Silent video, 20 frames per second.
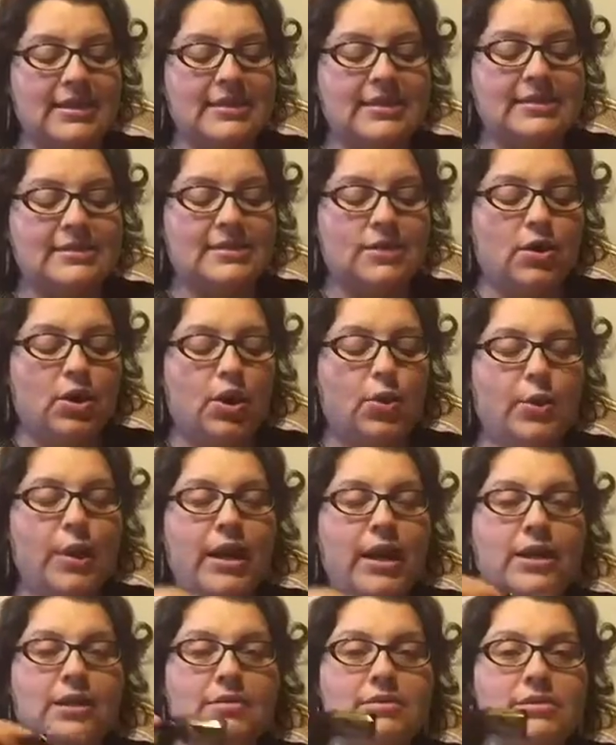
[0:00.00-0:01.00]
So
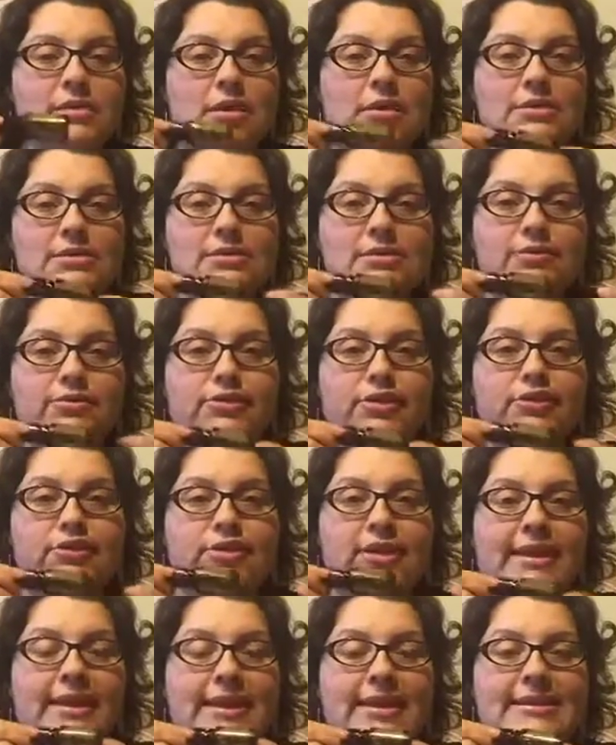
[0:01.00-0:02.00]
oregano is also for
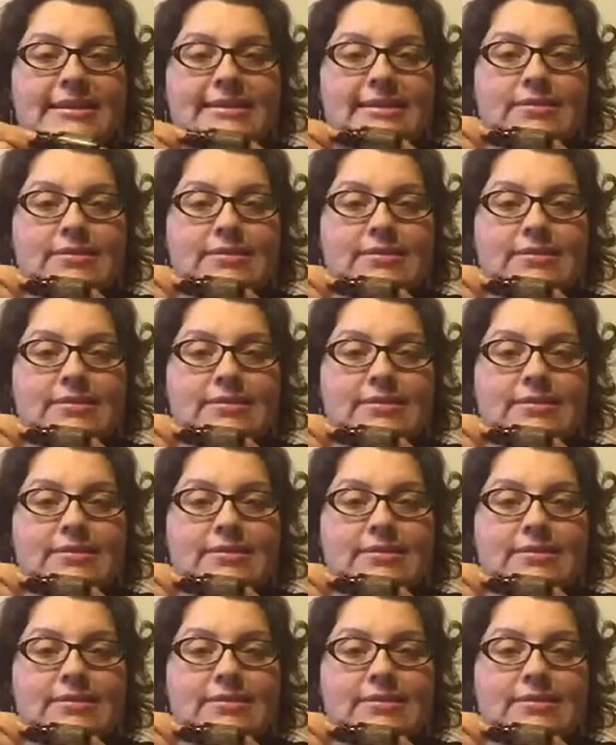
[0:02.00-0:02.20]
fungus.